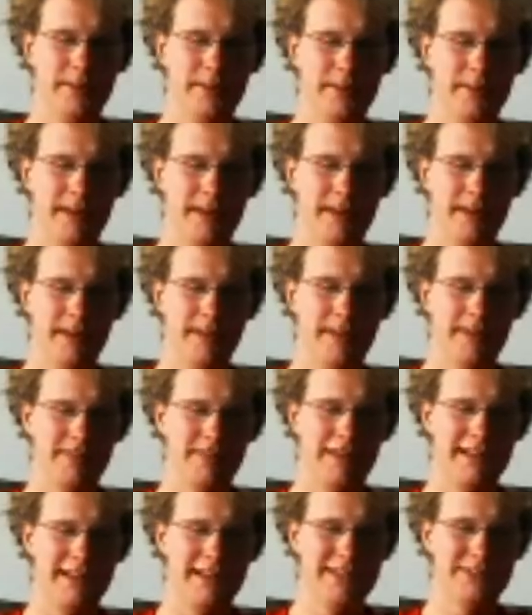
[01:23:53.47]
bad.
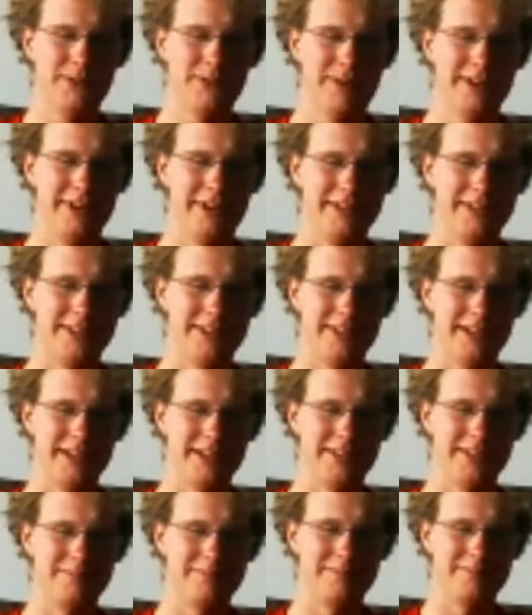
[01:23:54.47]
His Twitter is
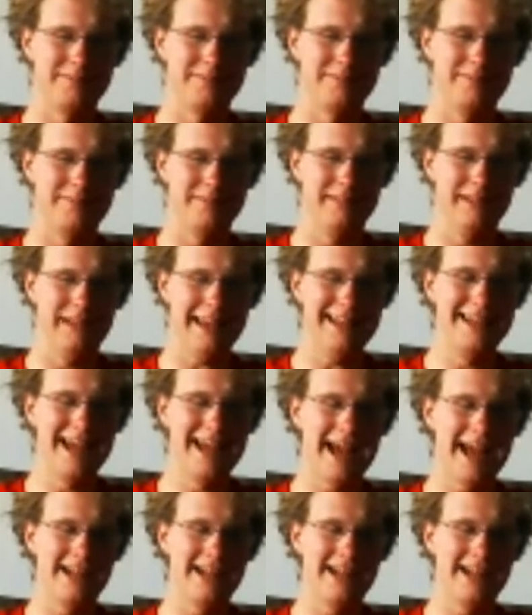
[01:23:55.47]
just. Don't know like, where that